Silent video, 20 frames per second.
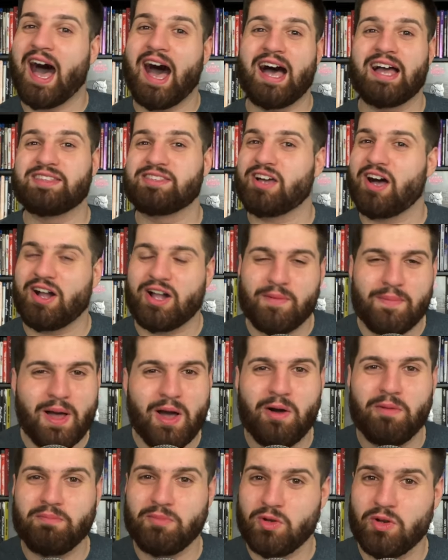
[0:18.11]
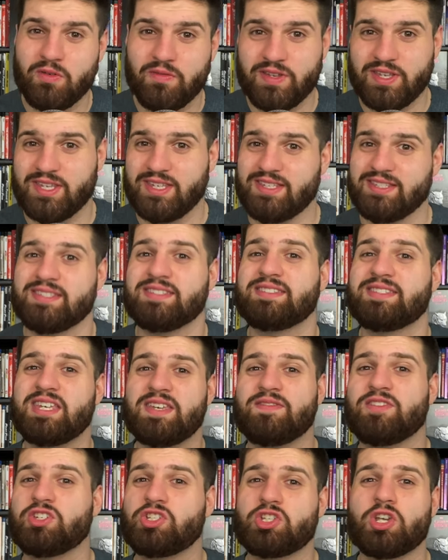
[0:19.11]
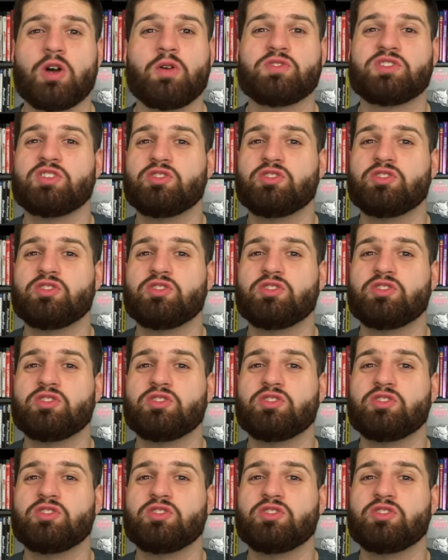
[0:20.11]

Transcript: I talk about movies, TV shows,